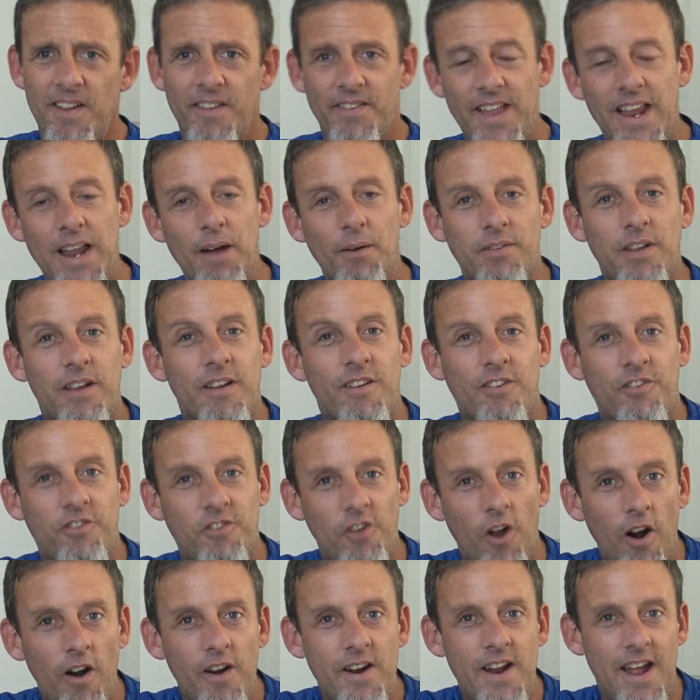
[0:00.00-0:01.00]
Then I was on
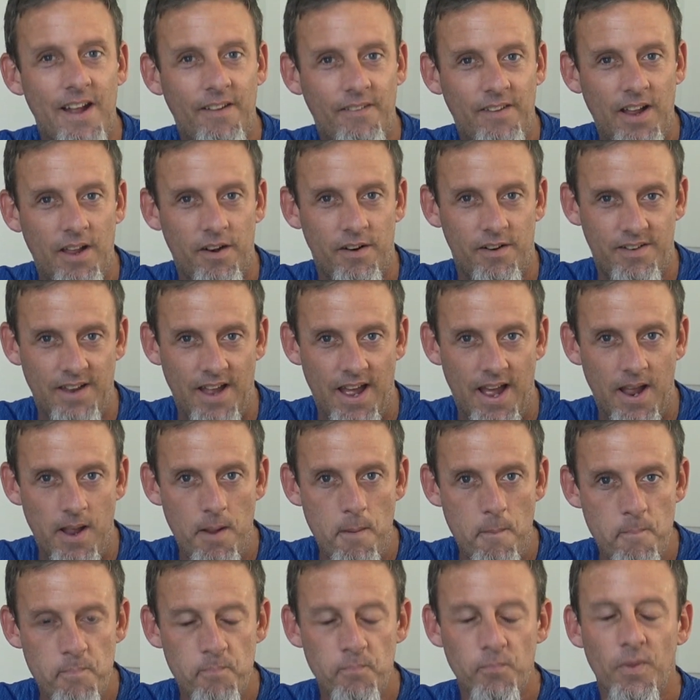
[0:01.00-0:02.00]
StarNet the other
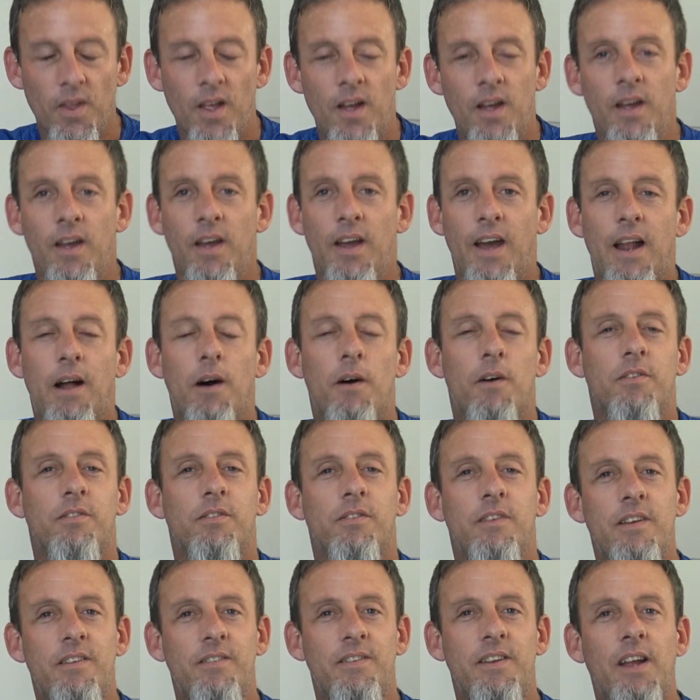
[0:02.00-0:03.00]
day, and I was
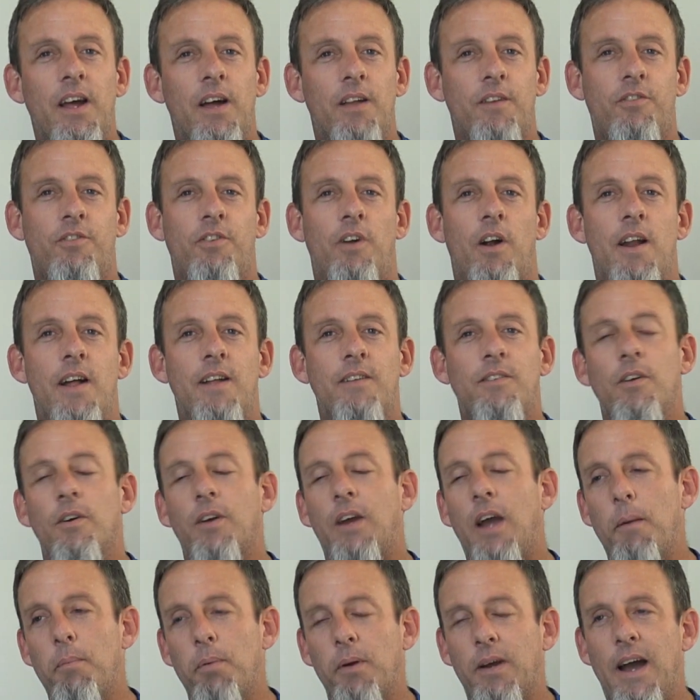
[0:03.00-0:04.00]
listening on StarNet to a
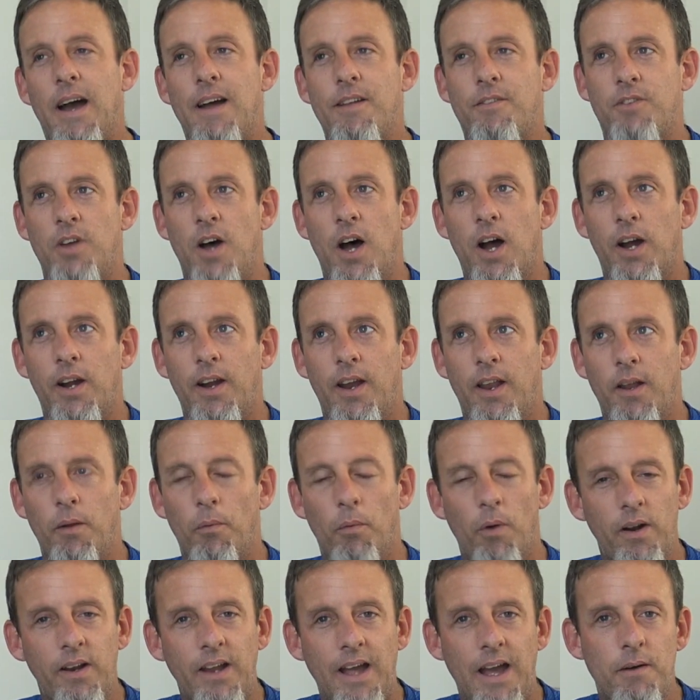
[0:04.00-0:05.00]
couple guys talking, and the
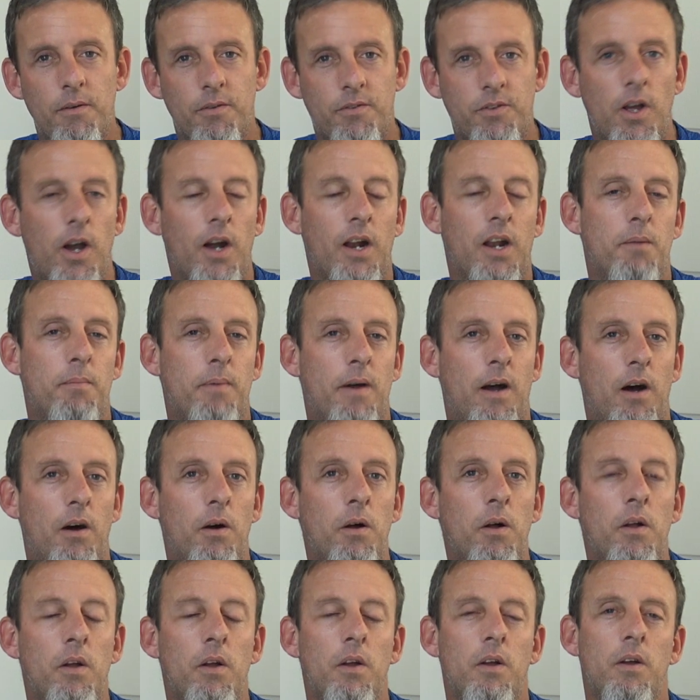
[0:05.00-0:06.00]
one guy was talking
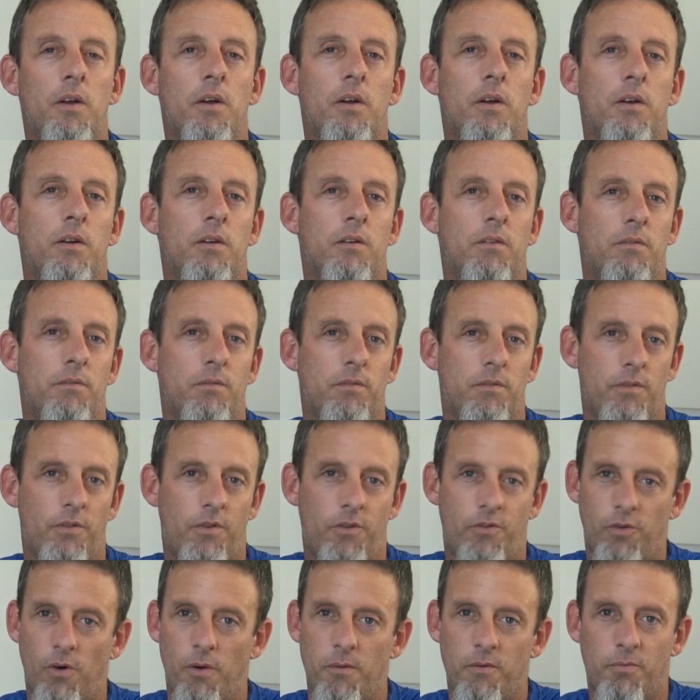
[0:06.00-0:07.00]
about
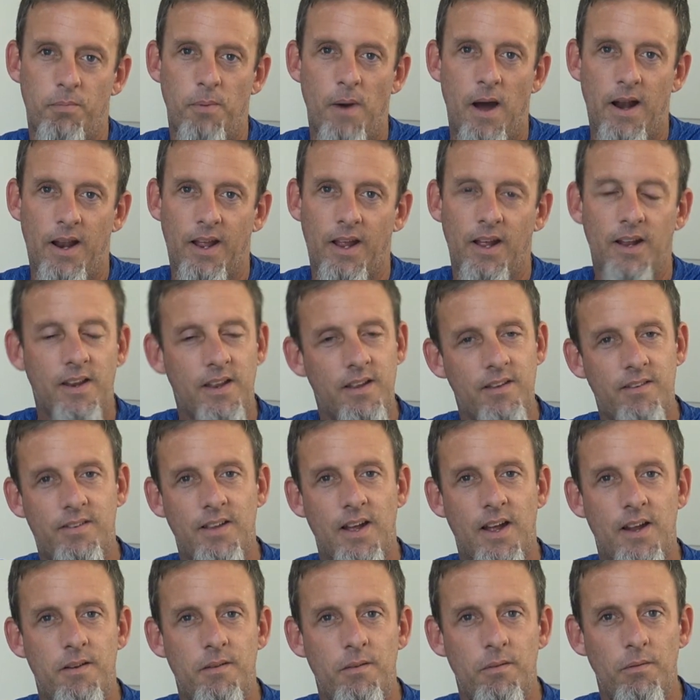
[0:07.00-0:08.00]
storm spotting. And he
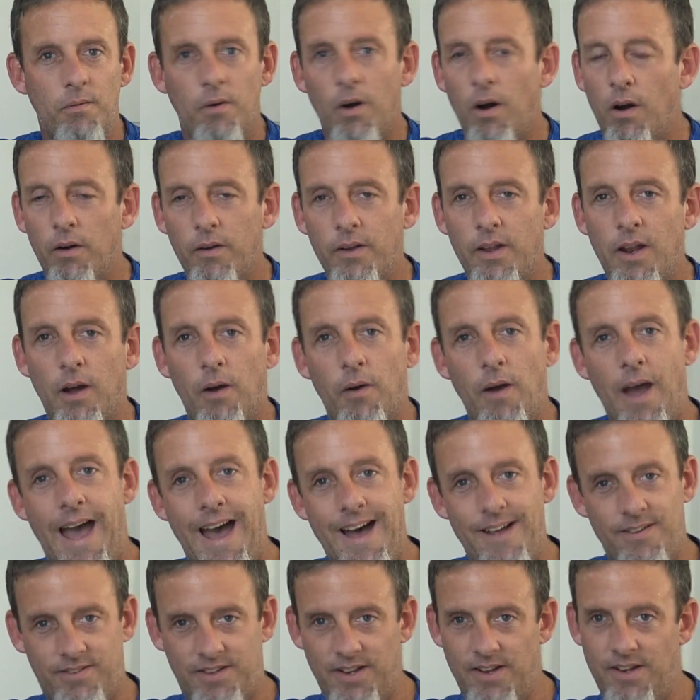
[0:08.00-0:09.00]
said, well, you know,
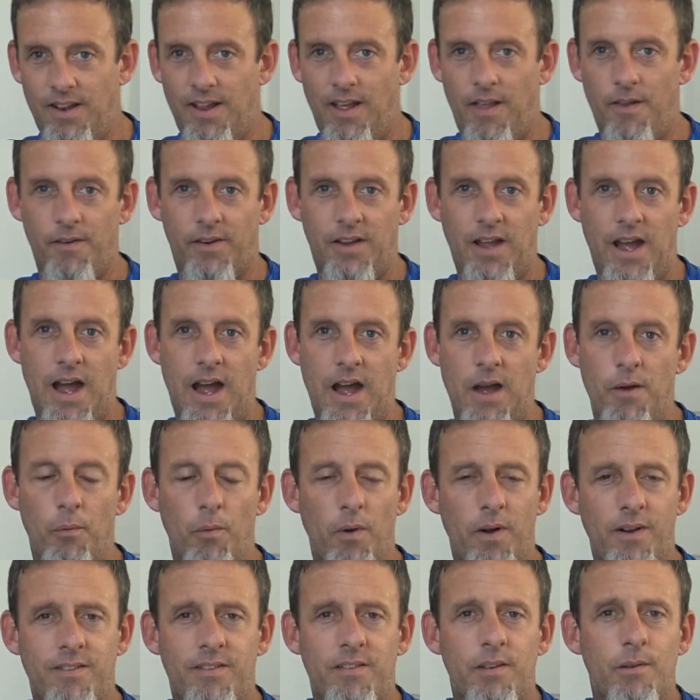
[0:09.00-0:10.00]
asking the other guy,
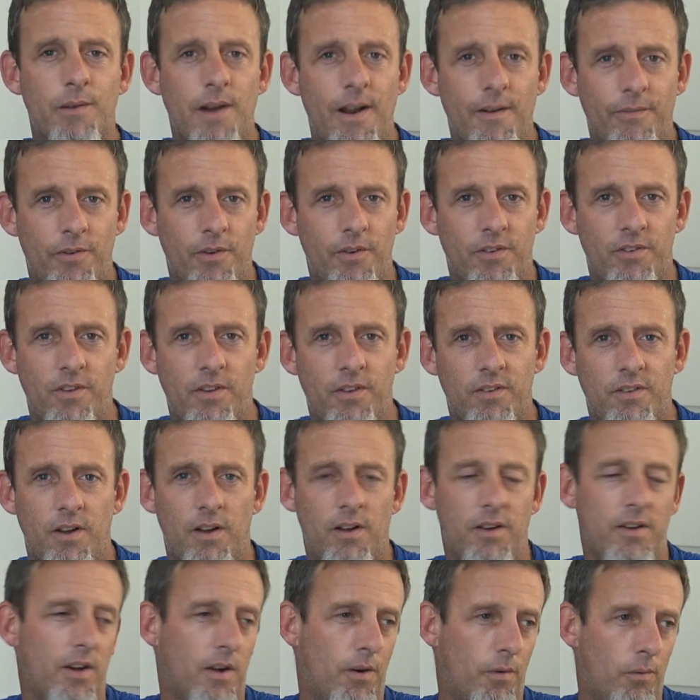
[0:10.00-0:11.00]
what's the references
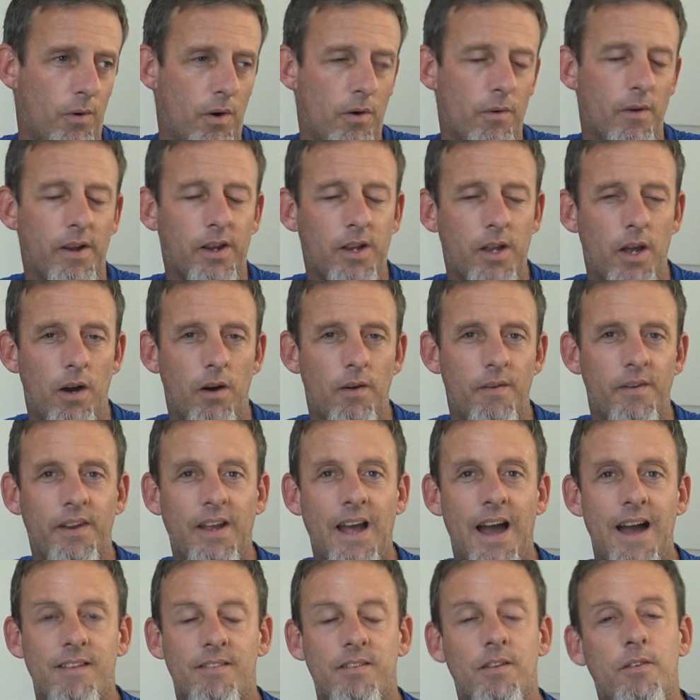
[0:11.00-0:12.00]
on, you know, where do I go? And the
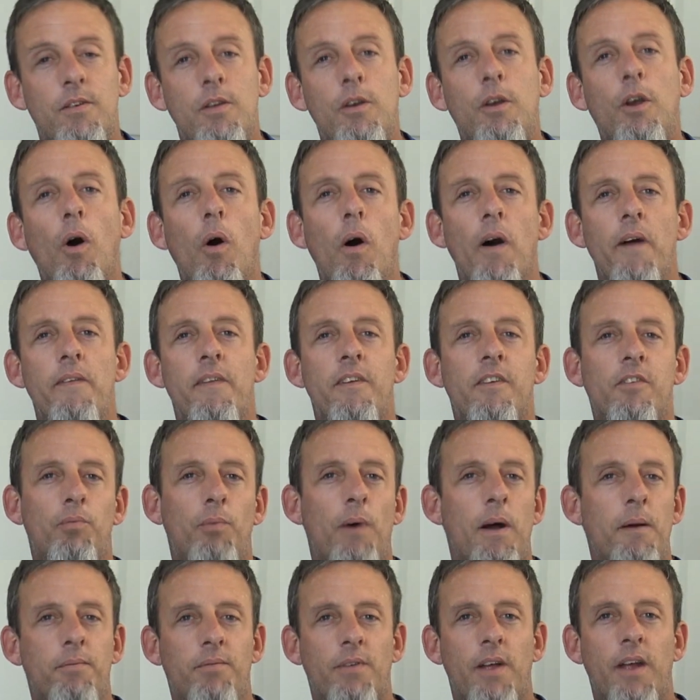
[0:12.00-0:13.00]
guy says, you go on this
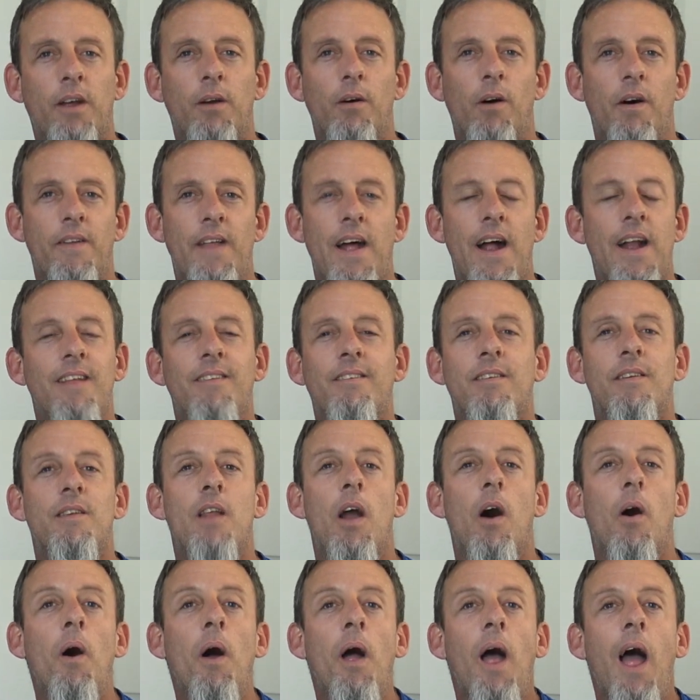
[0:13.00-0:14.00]
website, go on that. And he said,
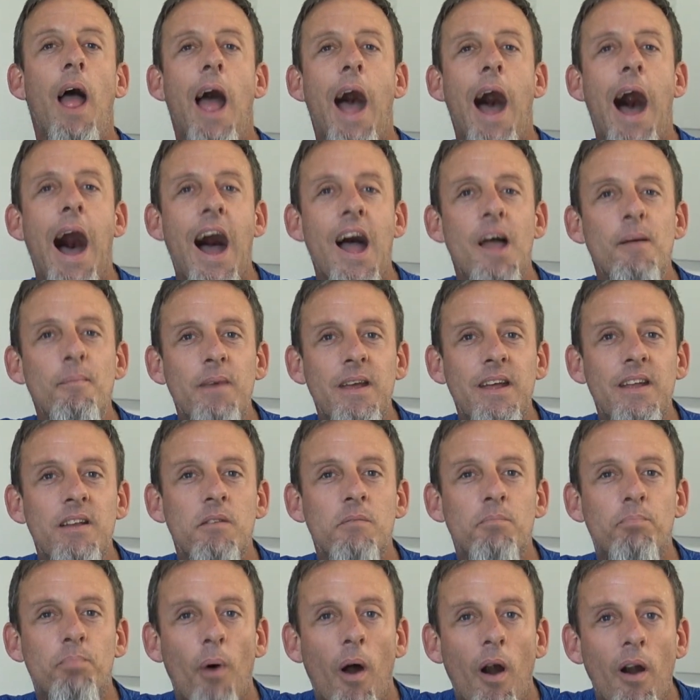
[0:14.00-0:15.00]
no, I'm
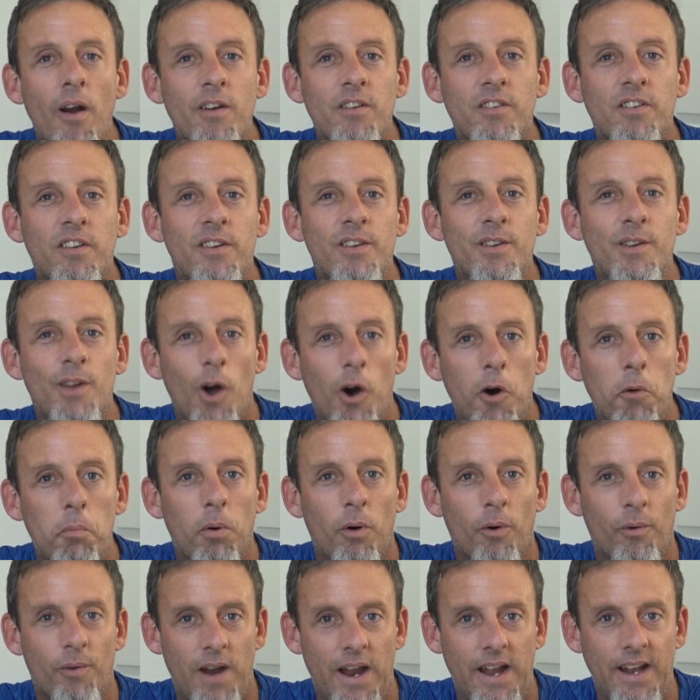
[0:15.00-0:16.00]
in Barnes and
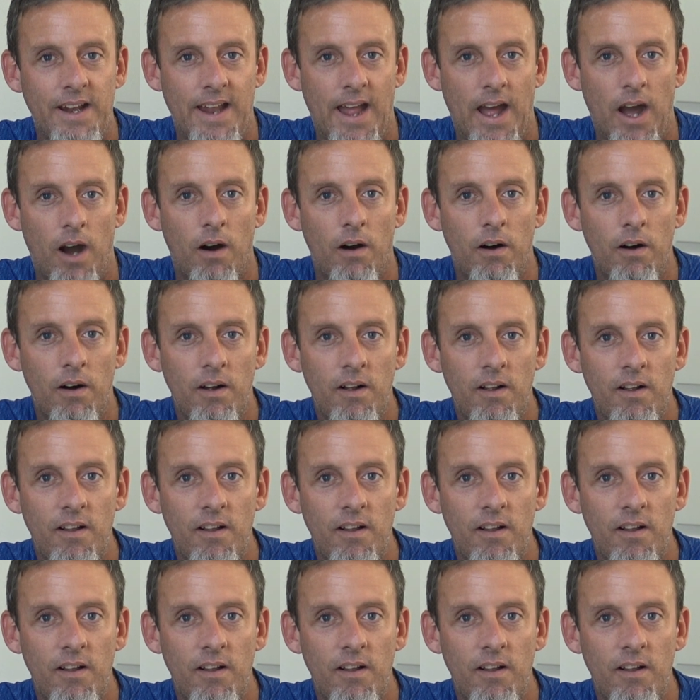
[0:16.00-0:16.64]
Noble right now.